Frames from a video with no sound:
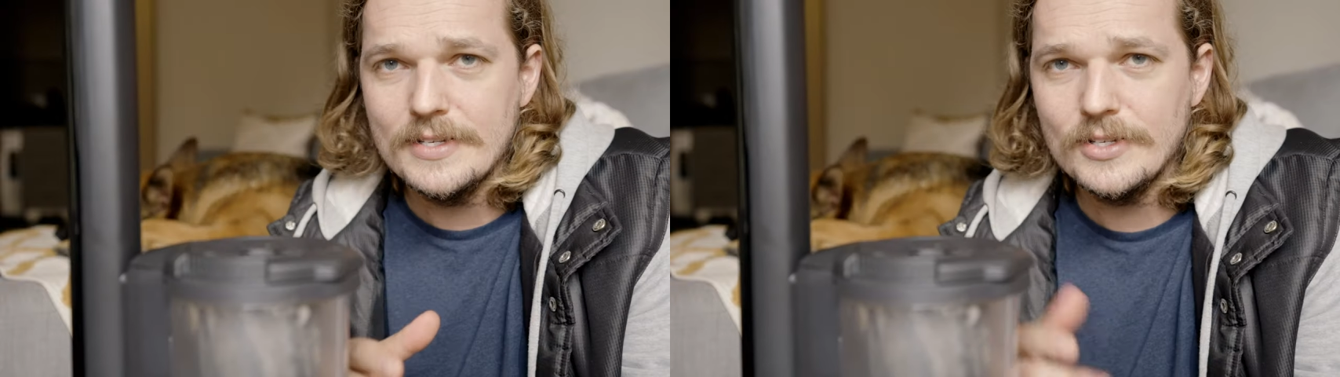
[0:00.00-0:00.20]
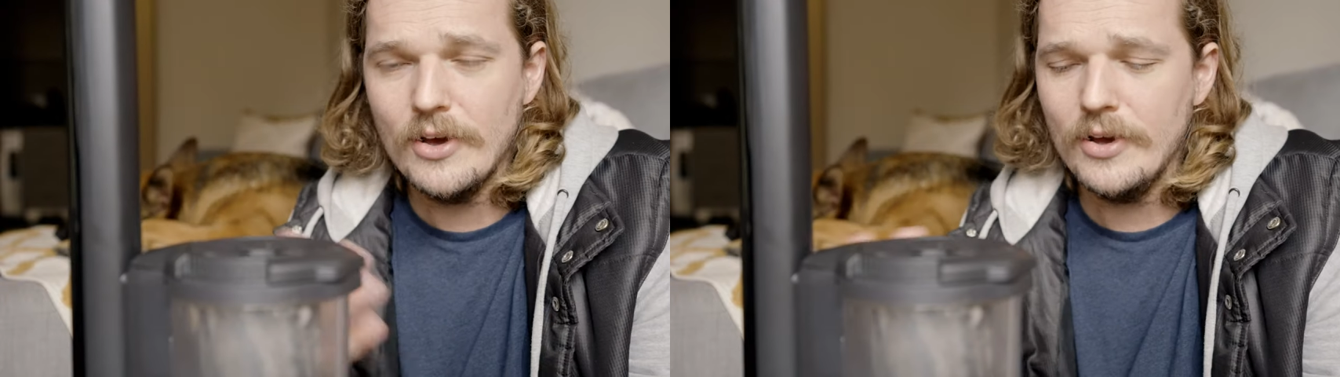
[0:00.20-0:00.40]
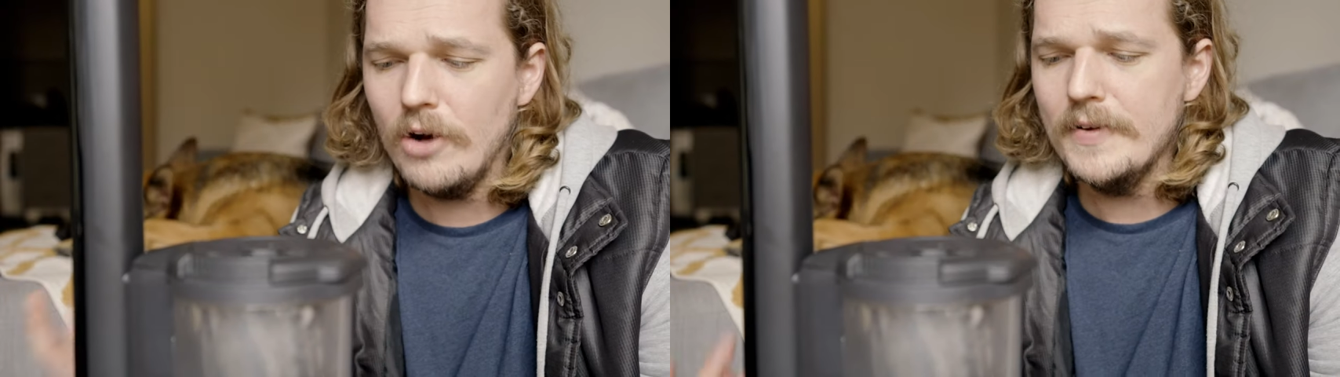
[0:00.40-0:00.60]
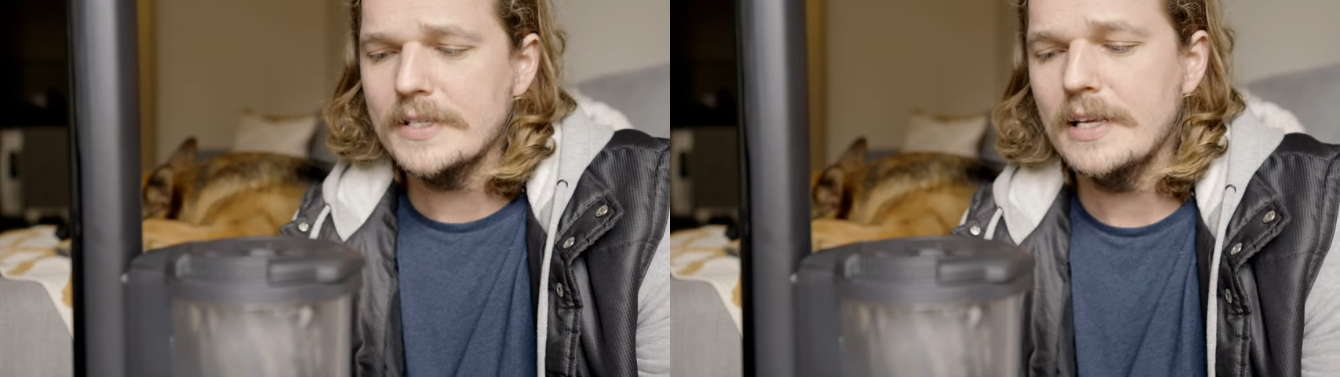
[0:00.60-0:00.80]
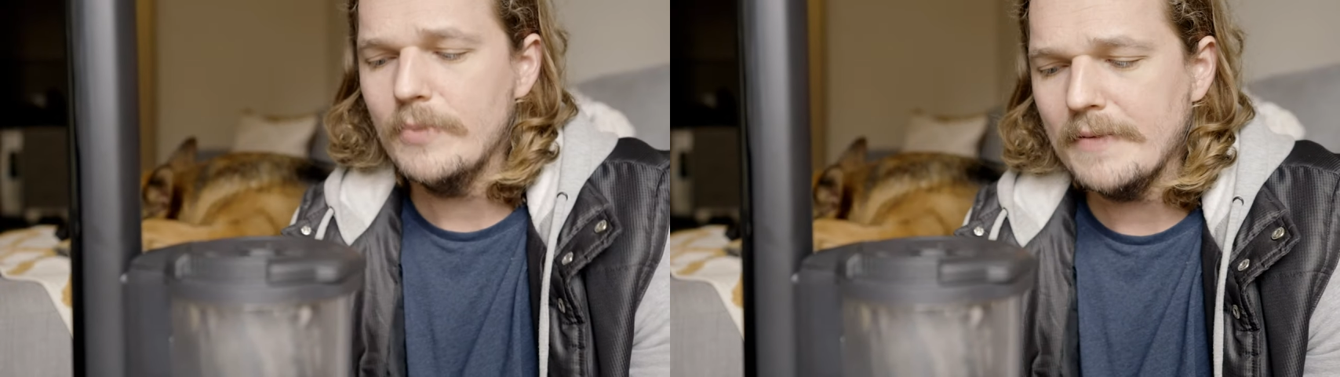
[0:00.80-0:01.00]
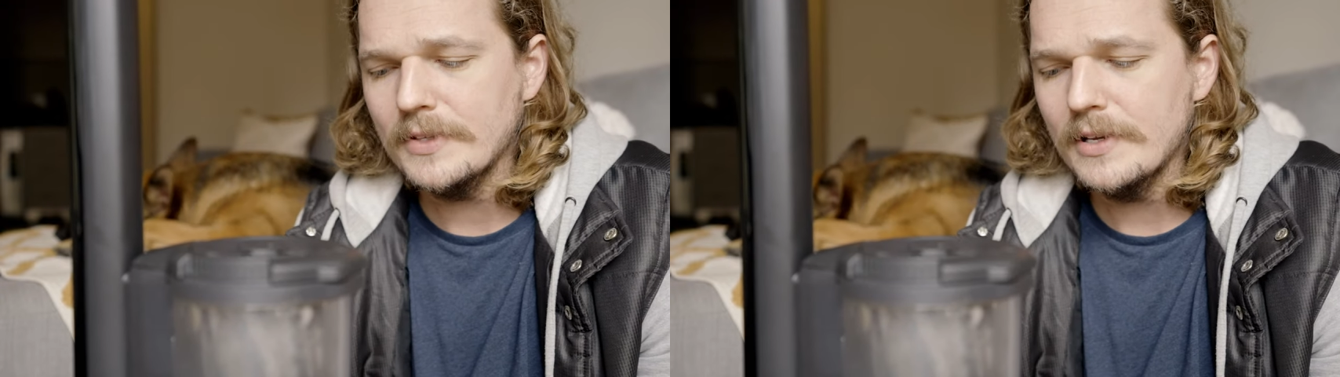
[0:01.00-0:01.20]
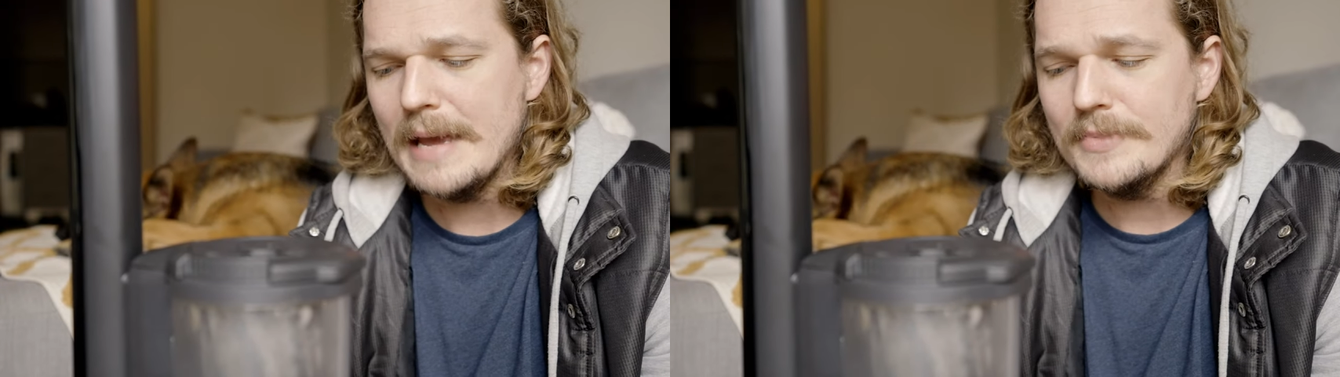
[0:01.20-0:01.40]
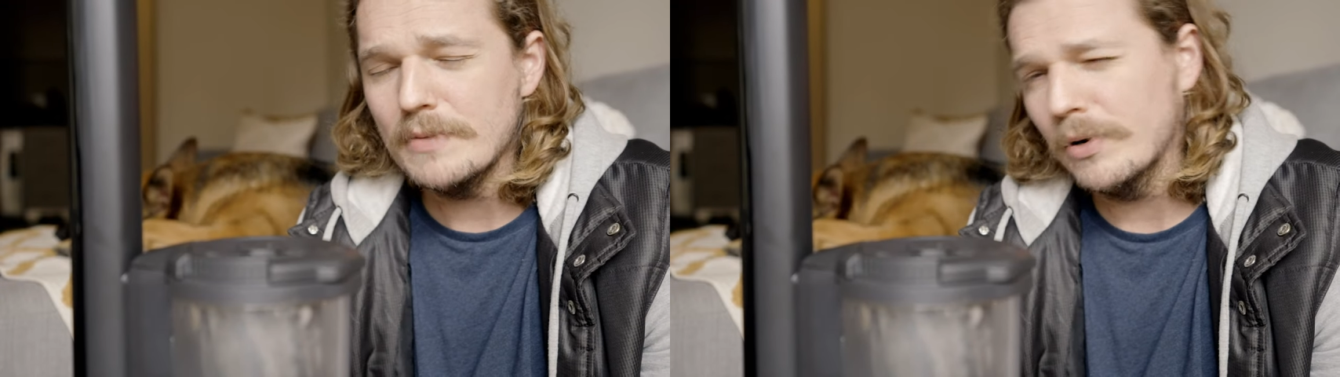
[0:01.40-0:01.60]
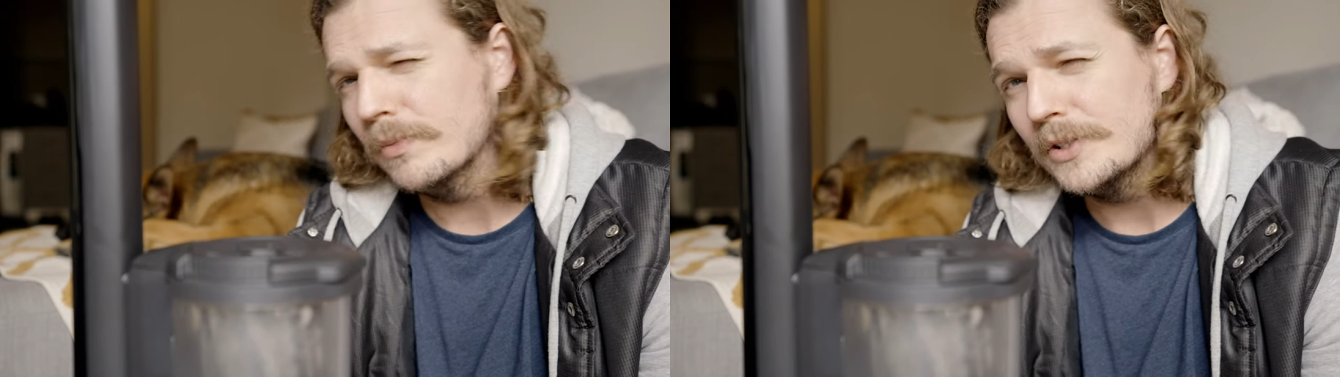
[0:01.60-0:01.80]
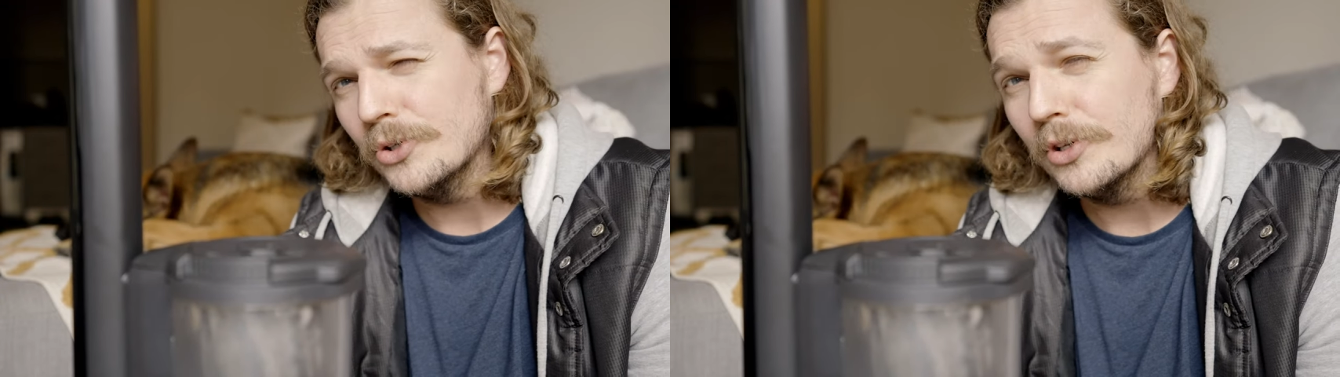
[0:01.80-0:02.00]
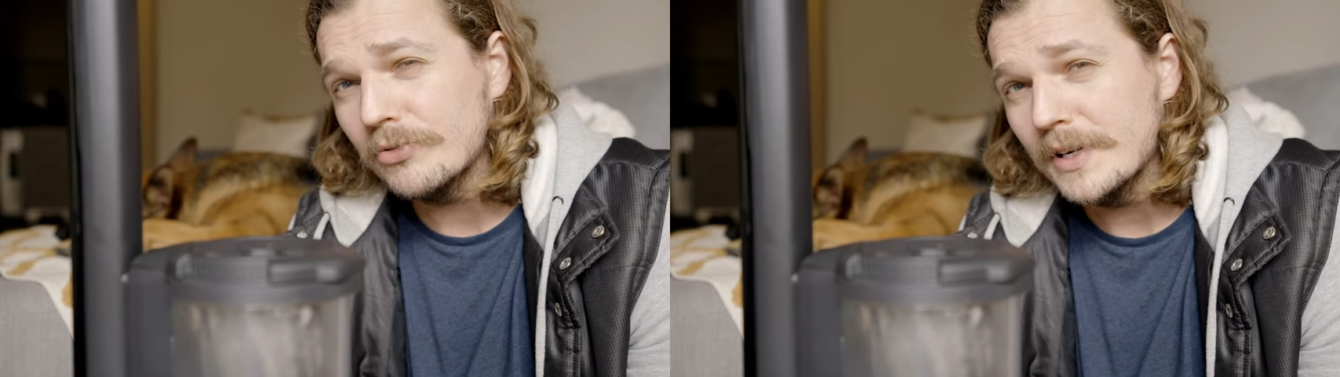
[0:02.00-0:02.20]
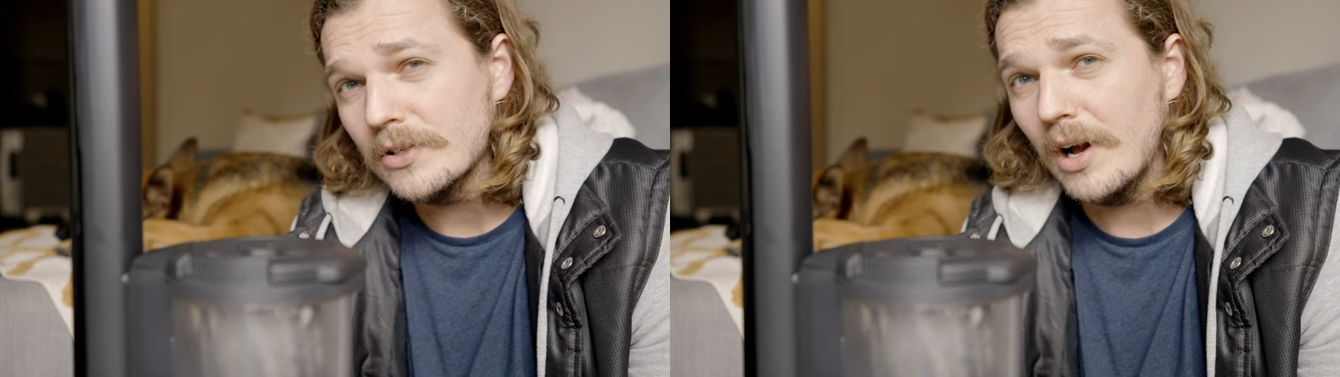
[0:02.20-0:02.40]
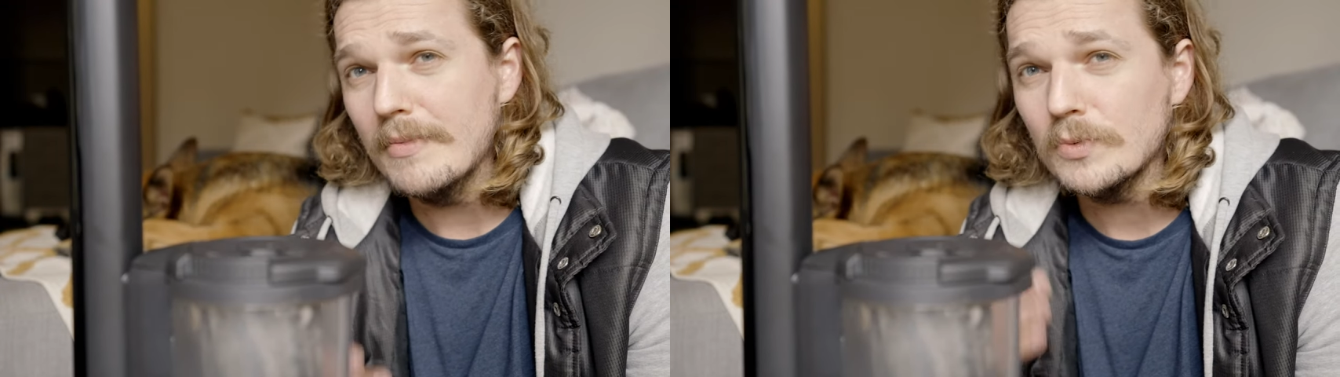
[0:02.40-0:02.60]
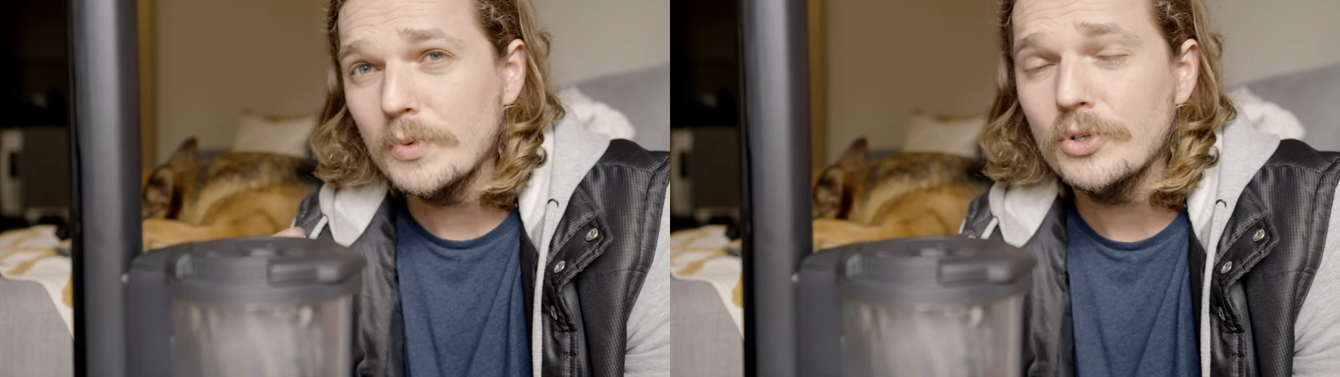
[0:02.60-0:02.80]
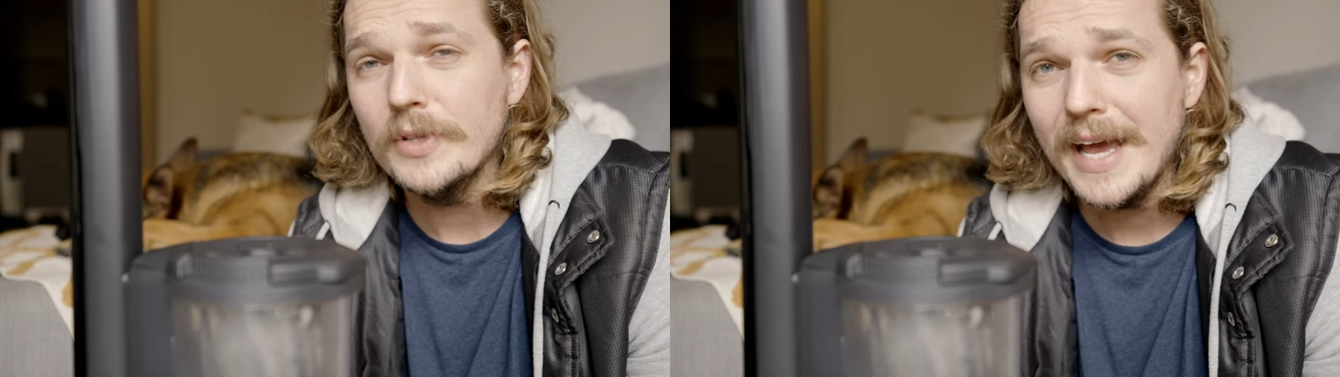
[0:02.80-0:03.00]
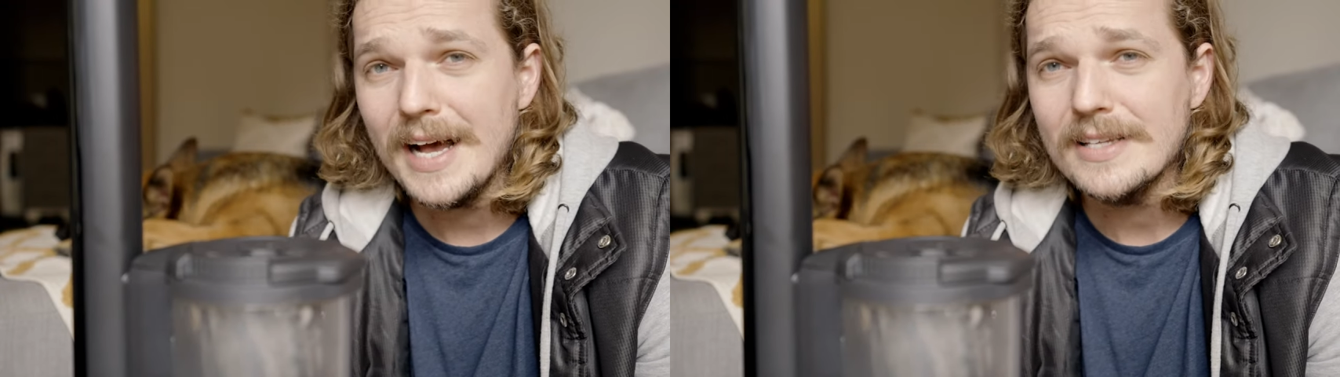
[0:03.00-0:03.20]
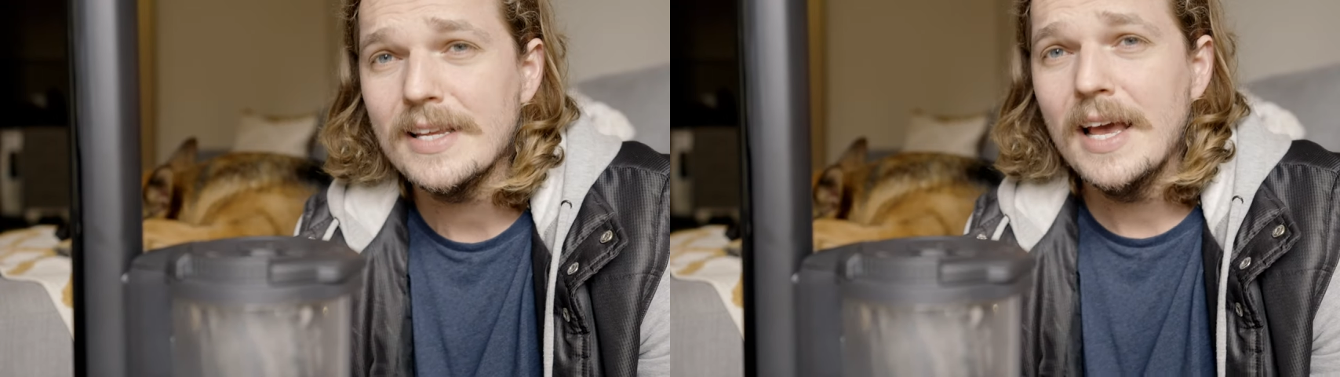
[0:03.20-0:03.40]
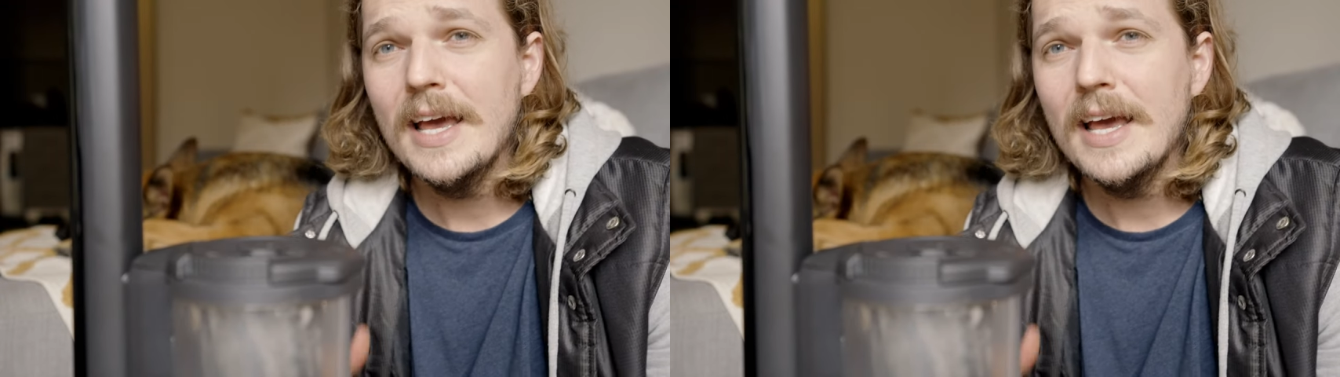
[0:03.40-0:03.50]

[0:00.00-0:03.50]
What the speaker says: So obviously we have to empty it probably 2 to 3 times when we do the house.